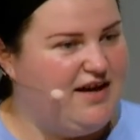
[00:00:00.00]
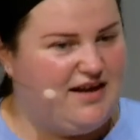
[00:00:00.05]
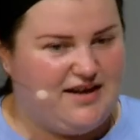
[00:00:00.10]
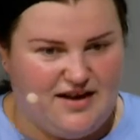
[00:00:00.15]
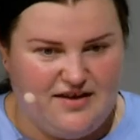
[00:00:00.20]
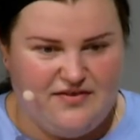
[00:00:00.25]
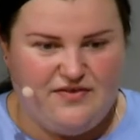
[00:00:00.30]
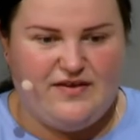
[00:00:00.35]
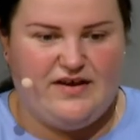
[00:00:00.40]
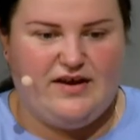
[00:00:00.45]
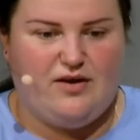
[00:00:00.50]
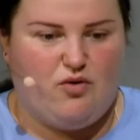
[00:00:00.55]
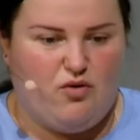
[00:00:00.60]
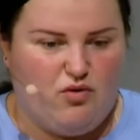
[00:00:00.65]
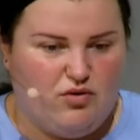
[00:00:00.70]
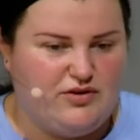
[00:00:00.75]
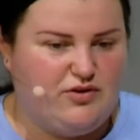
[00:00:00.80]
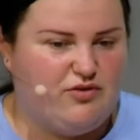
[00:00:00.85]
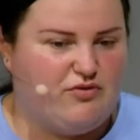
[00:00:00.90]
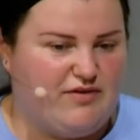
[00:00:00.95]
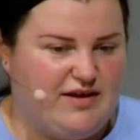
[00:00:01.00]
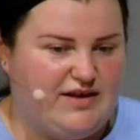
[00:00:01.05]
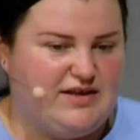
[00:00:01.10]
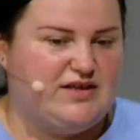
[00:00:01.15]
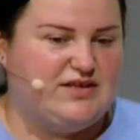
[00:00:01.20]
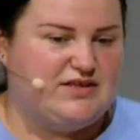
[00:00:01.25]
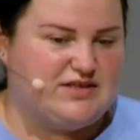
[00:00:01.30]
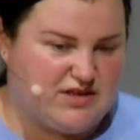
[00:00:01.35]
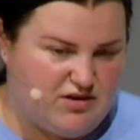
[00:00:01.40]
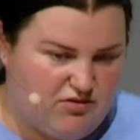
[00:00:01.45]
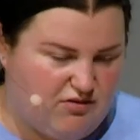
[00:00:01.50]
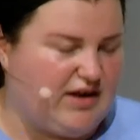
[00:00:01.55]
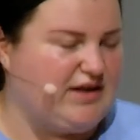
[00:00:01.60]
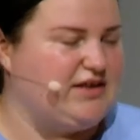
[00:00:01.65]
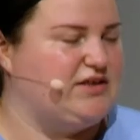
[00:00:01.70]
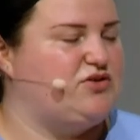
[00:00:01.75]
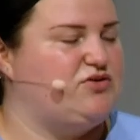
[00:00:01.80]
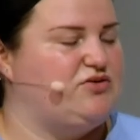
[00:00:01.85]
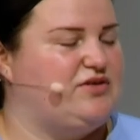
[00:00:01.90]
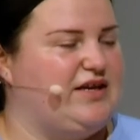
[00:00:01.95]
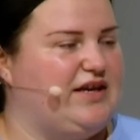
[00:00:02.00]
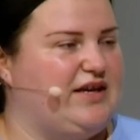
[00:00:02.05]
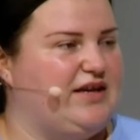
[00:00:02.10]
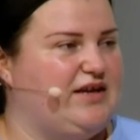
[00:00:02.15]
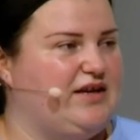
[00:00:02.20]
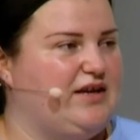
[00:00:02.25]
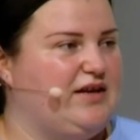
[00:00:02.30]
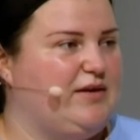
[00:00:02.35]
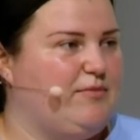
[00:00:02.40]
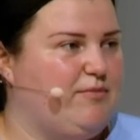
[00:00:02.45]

And I think all Ukrainians crying today.